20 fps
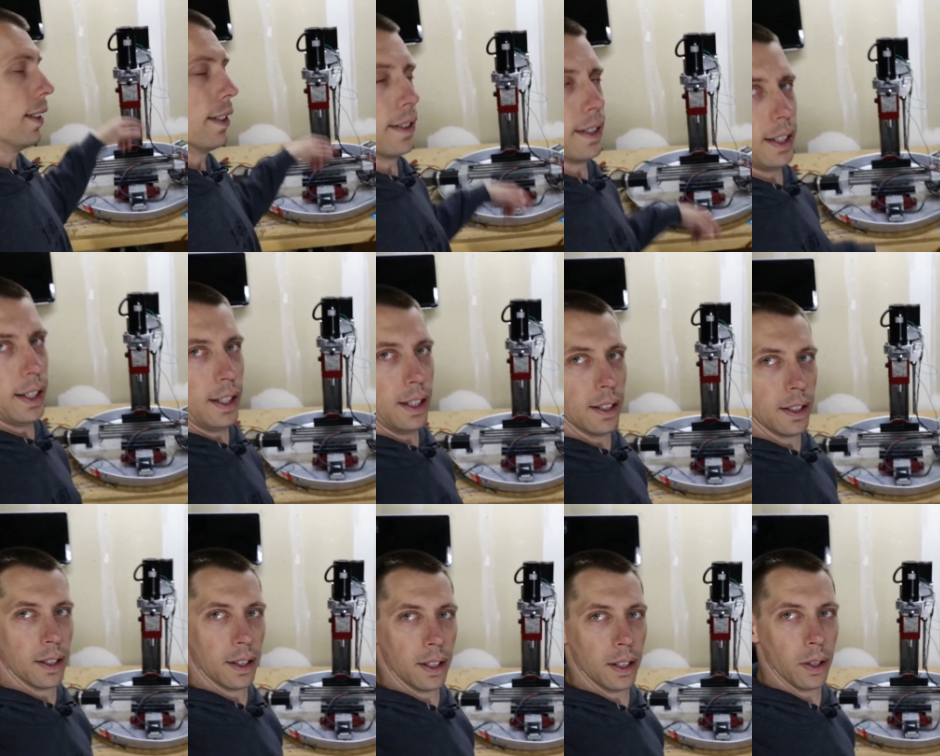the Z,
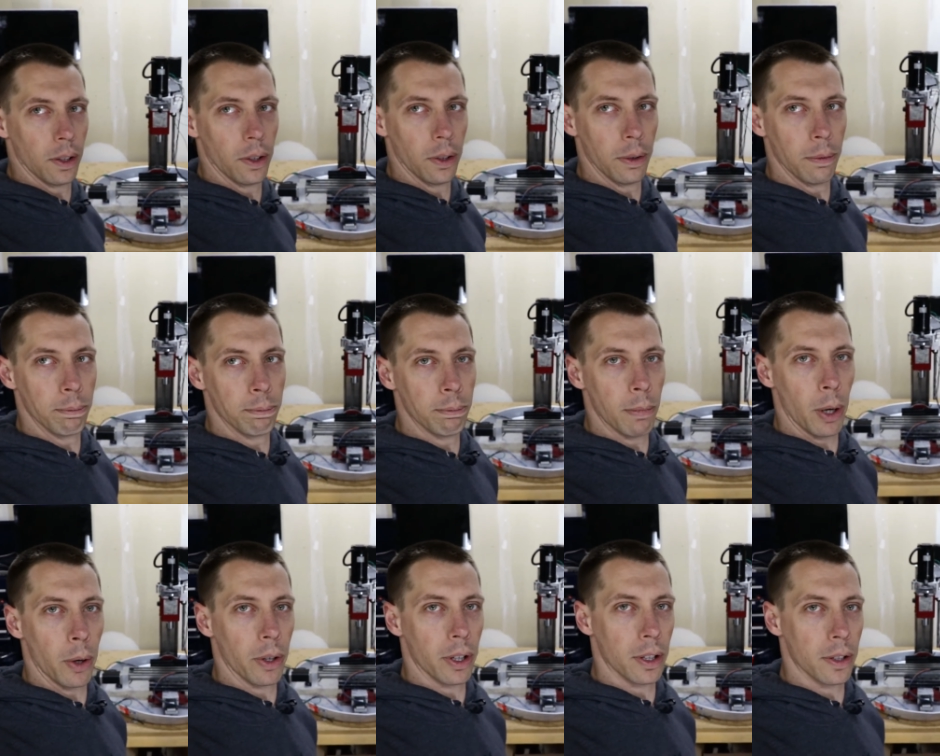the old
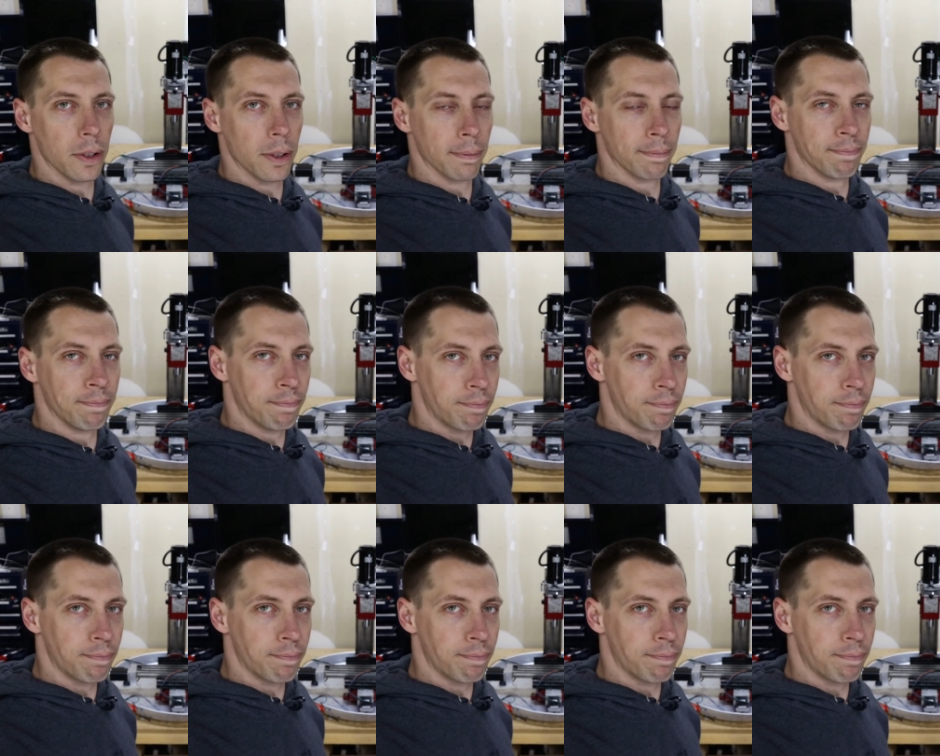motors.